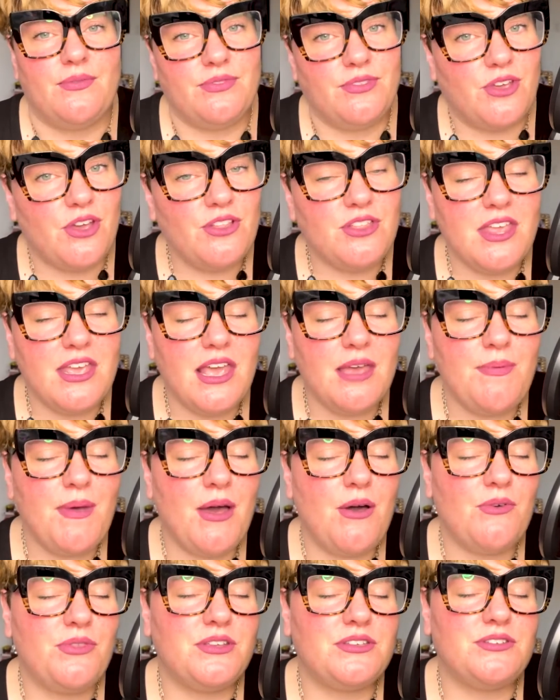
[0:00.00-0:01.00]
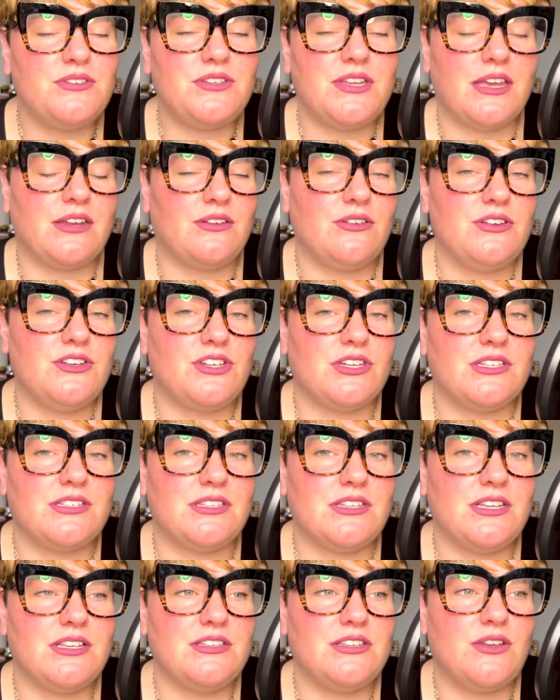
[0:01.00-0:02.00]
Good thing about all this new technology is
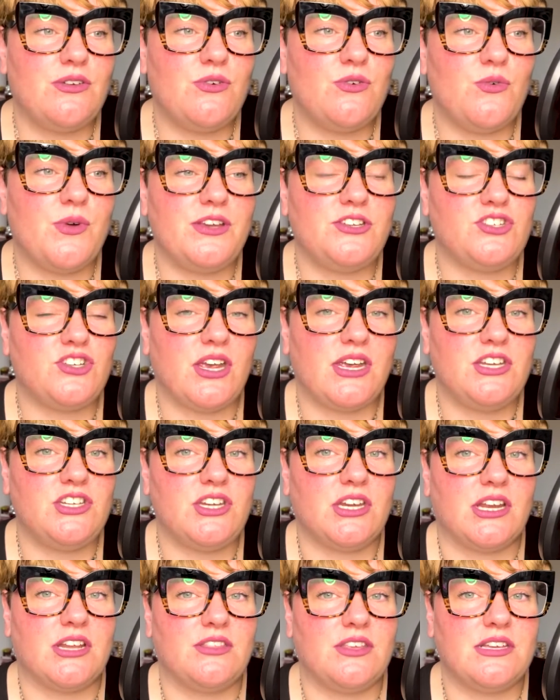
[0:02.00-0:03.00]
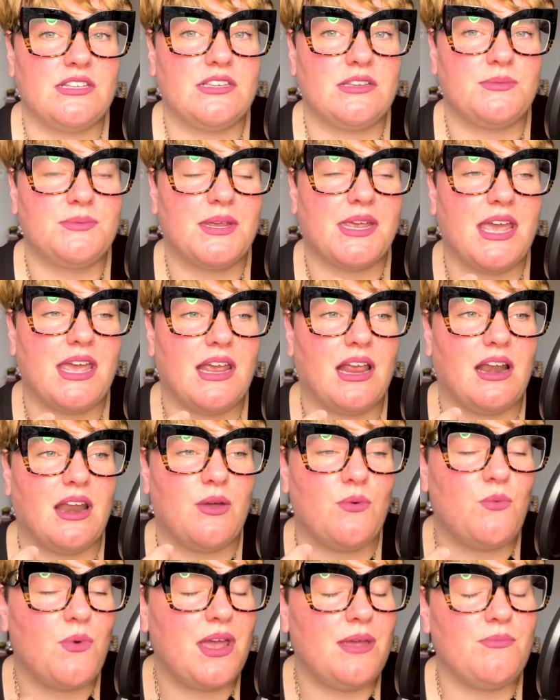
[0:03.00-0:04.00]
things are always changing, and things are getting
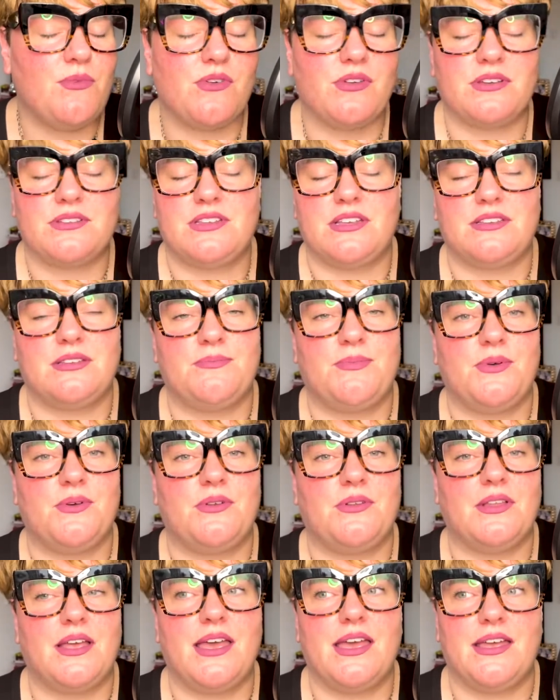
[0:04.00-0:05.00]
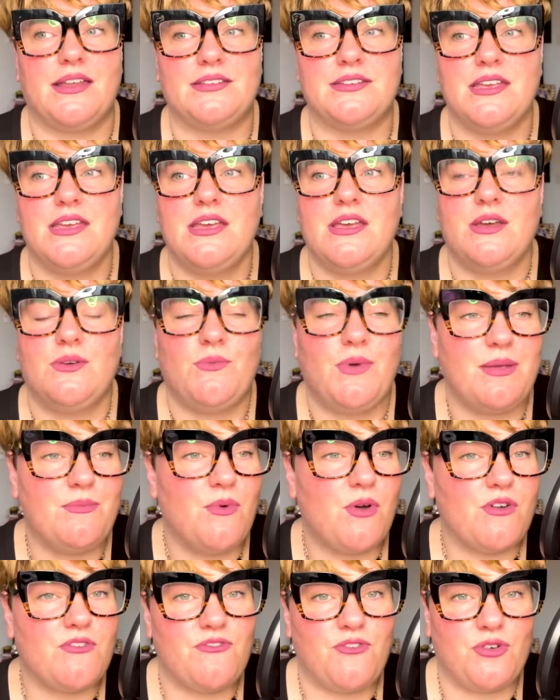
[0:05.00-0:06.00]
like way more accessible and way
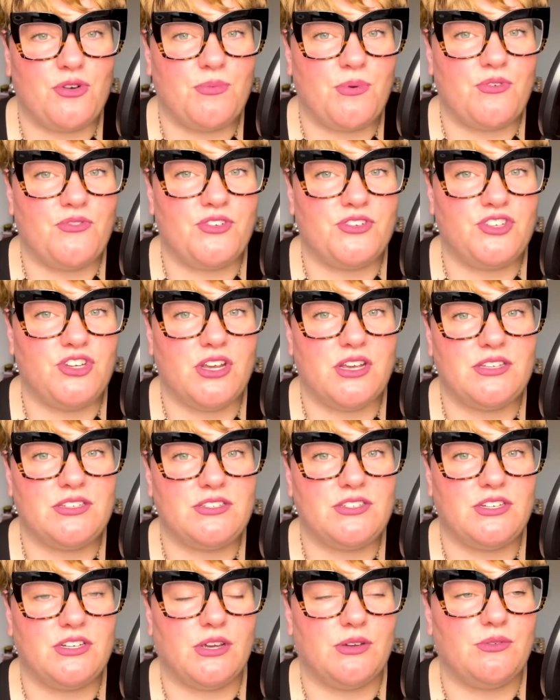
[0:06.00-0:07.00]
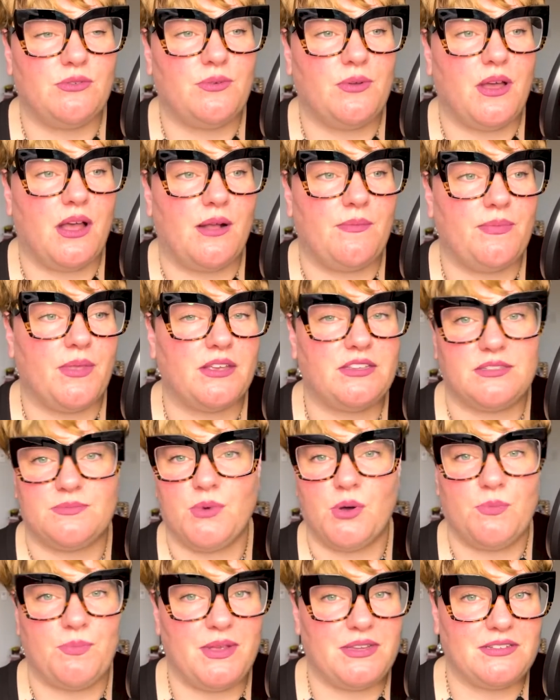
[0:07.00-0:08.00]
more affordable for just, you know, a
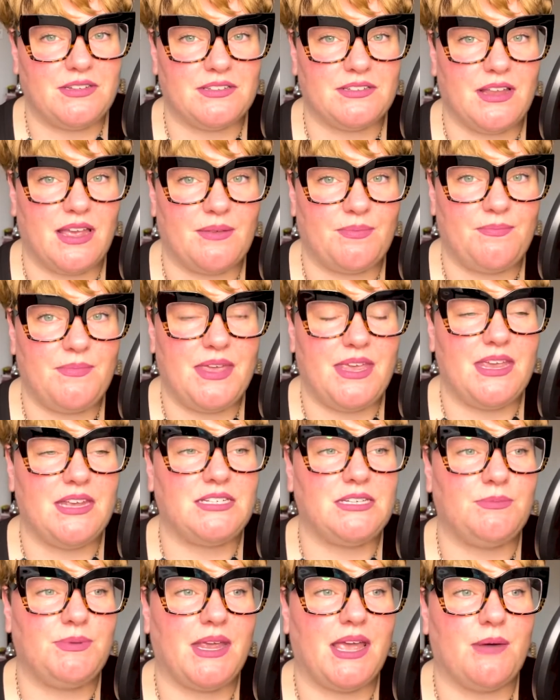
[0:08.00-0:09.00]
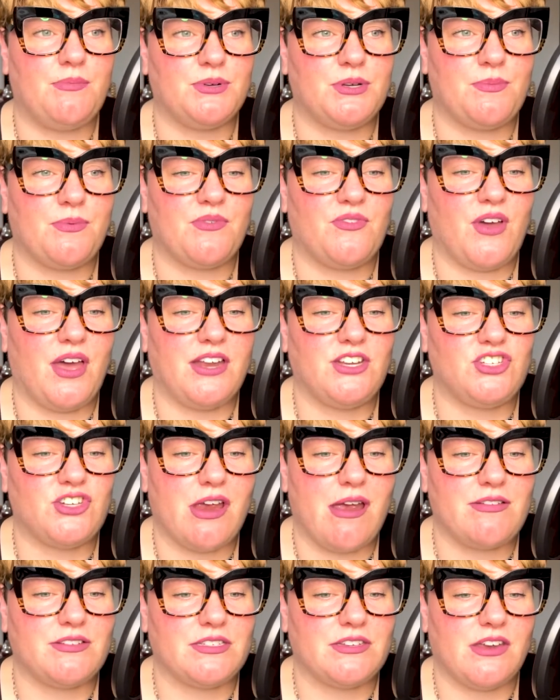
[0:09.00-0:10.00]
small business like me to be able to provide
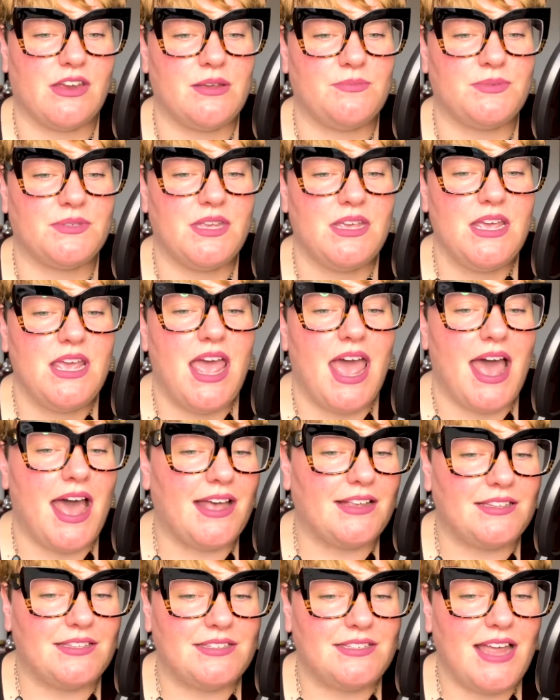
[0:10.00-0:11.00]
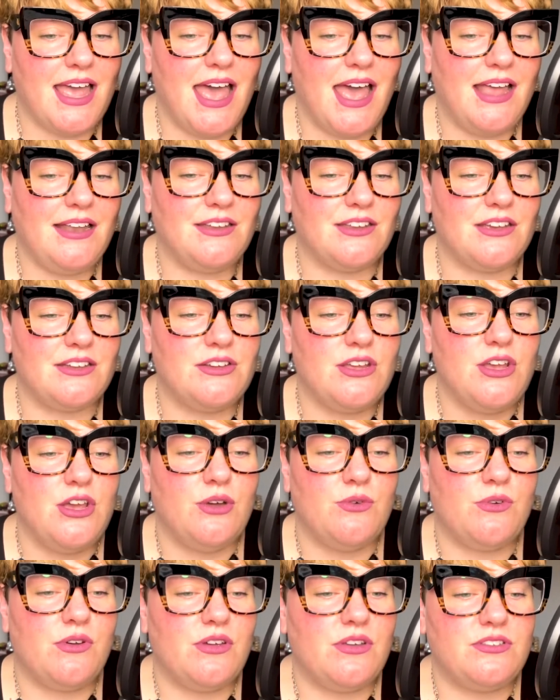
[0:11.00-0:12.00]
transcripts as standard.
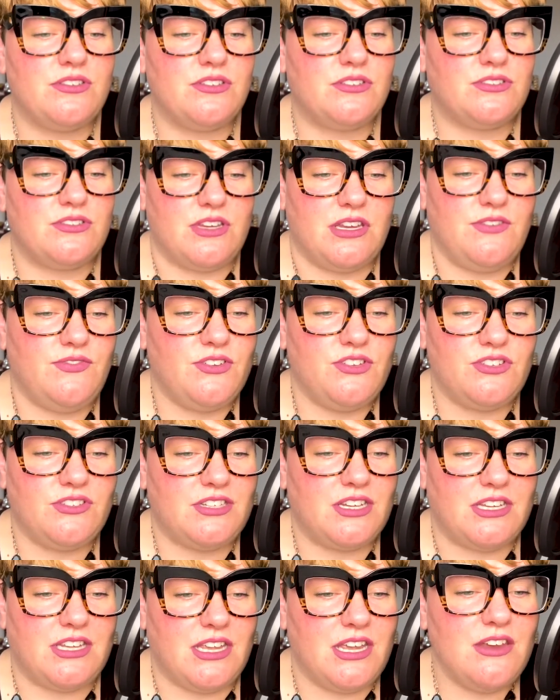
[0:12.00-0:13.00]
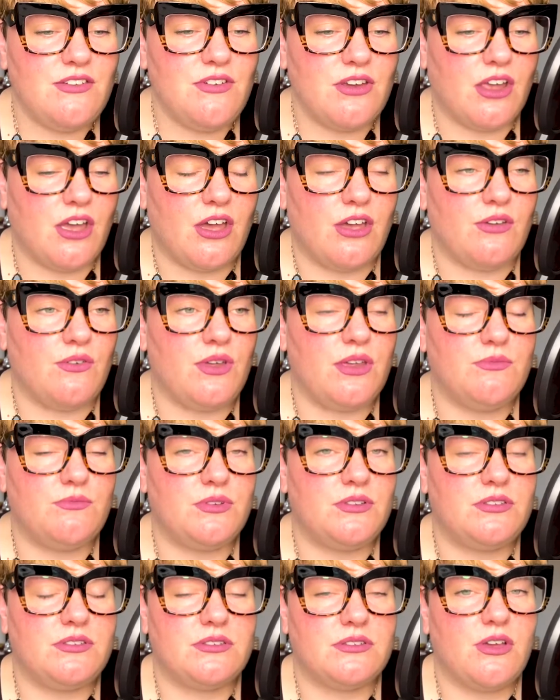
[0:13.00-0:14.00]
Whereas even just a year ago, it
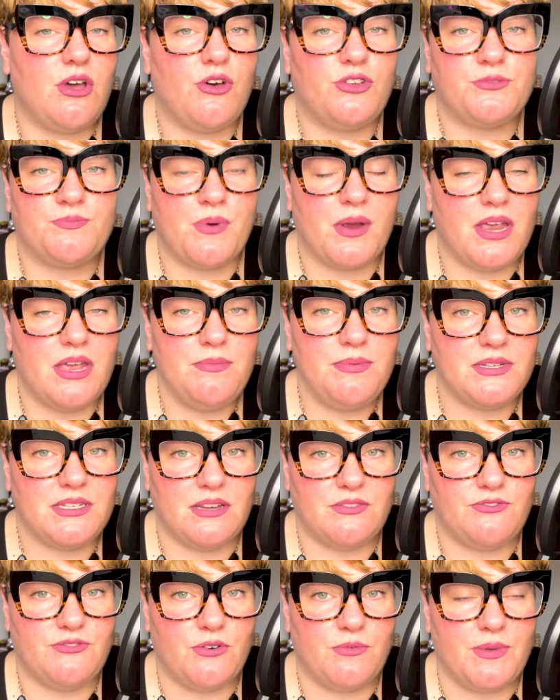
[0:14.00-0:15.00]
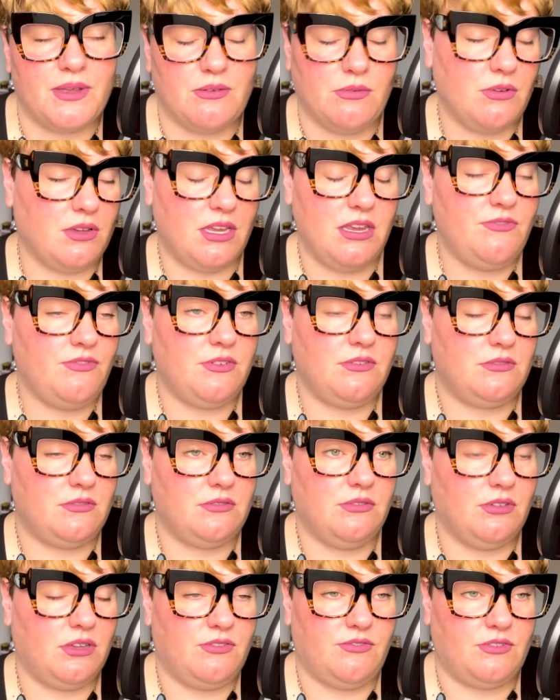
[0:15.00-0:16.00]
was cost prohibitive for me. Well,
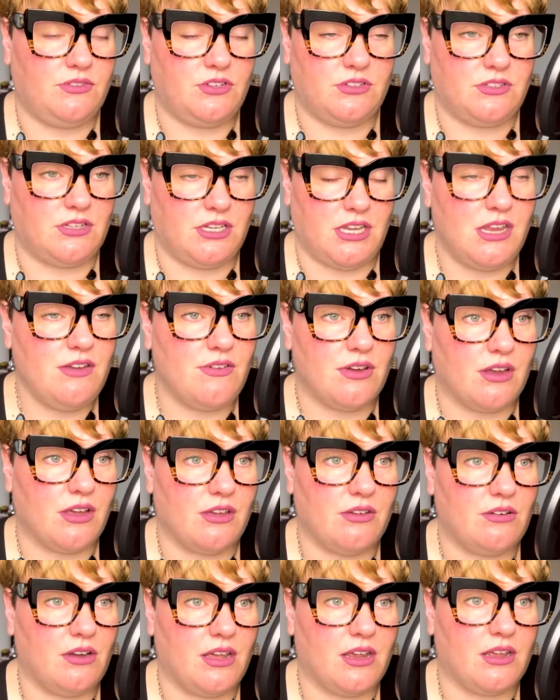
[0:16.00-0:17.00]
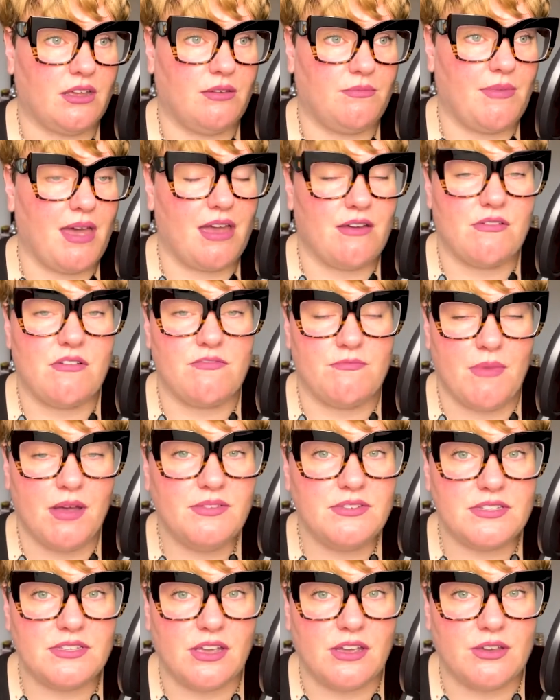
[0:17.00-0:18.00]
not even just a year ago, like a matter of
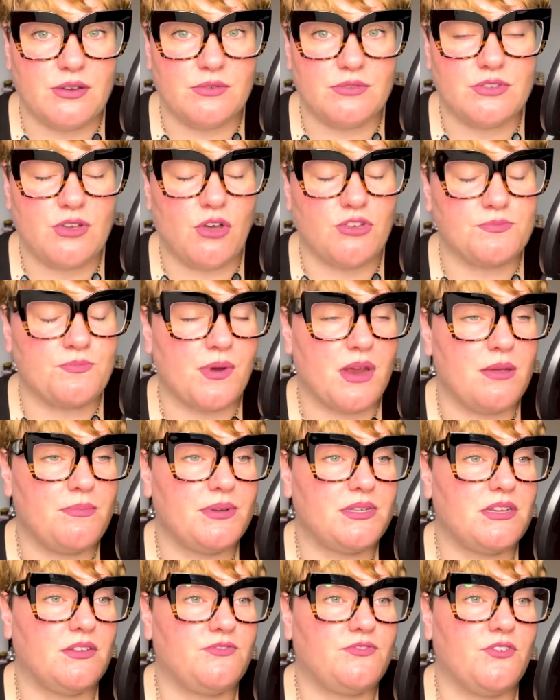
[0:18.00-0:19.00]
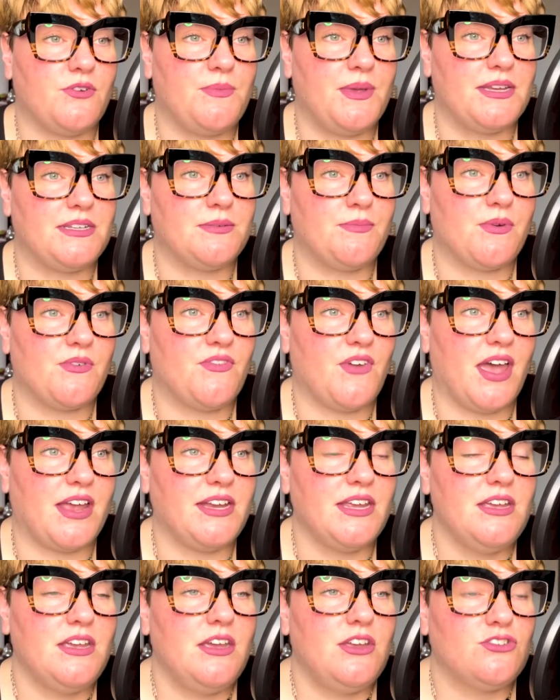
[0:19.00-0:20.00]
months ago, it was cost prohibitive for me to
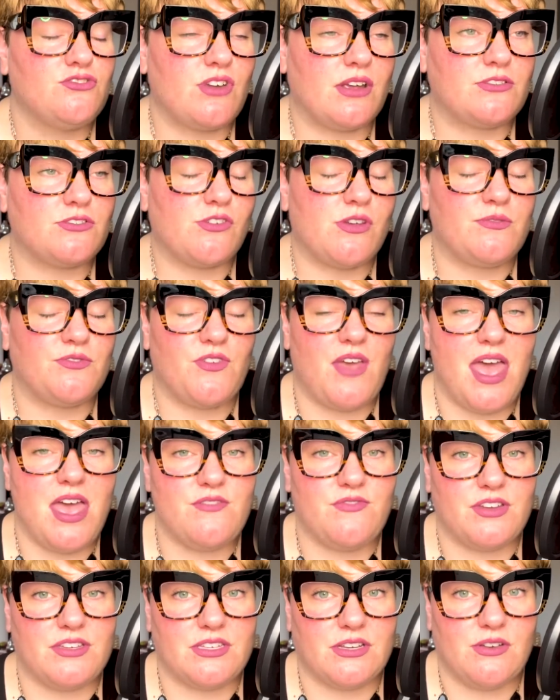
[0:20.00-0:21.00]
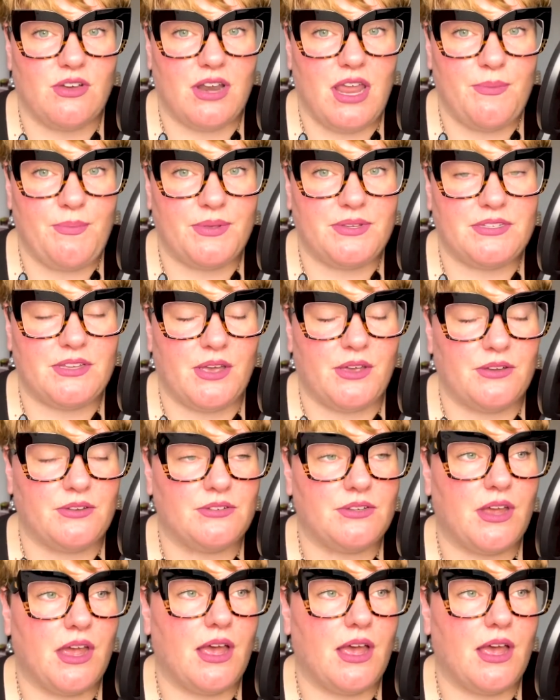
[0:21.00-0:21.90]
provide transcripts for every single episode.